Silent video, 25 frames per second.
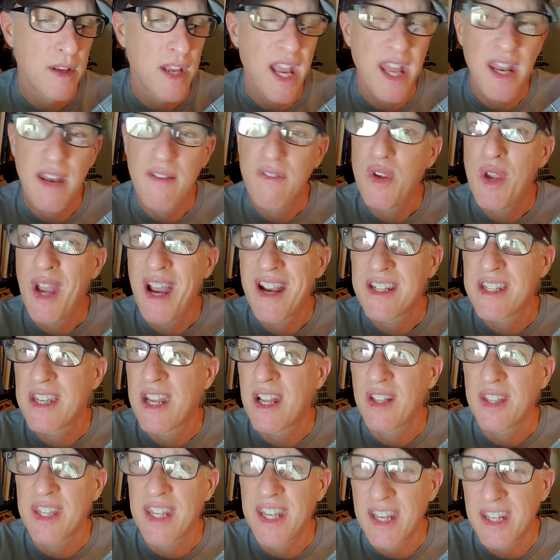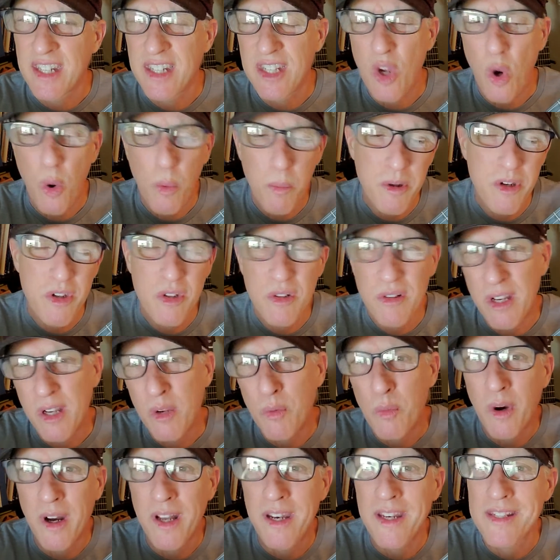And if you accidentally hit the open
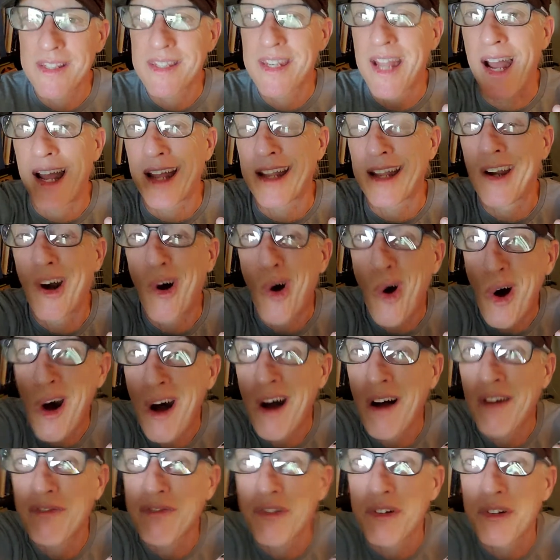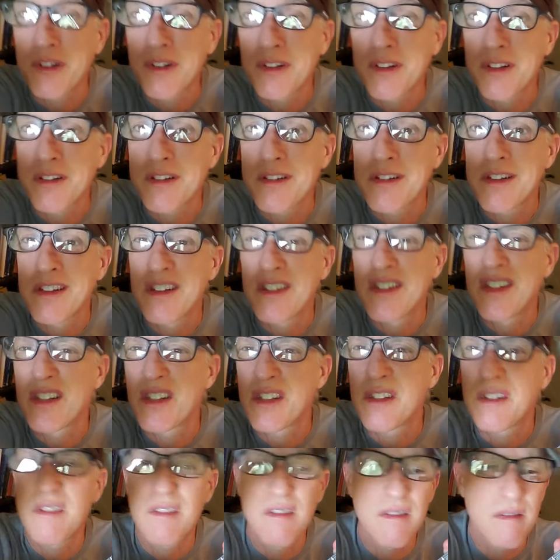string one, it's not awful. It's
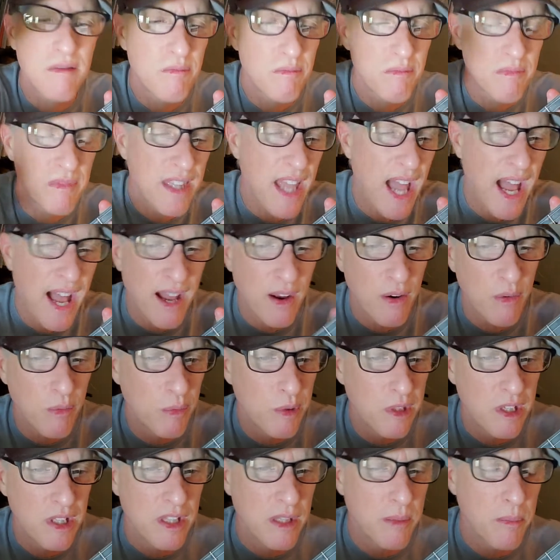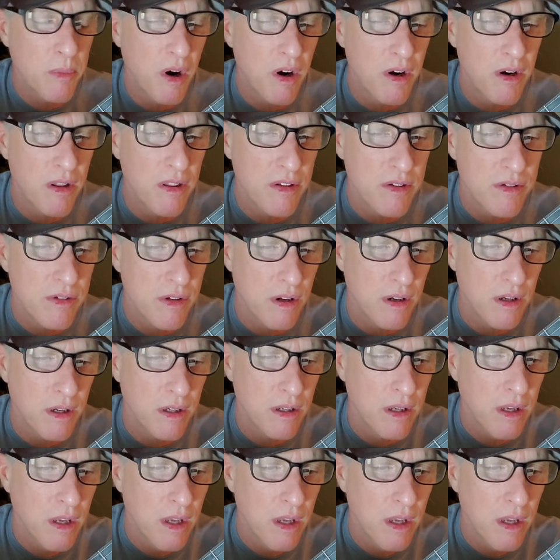just not really part of the song.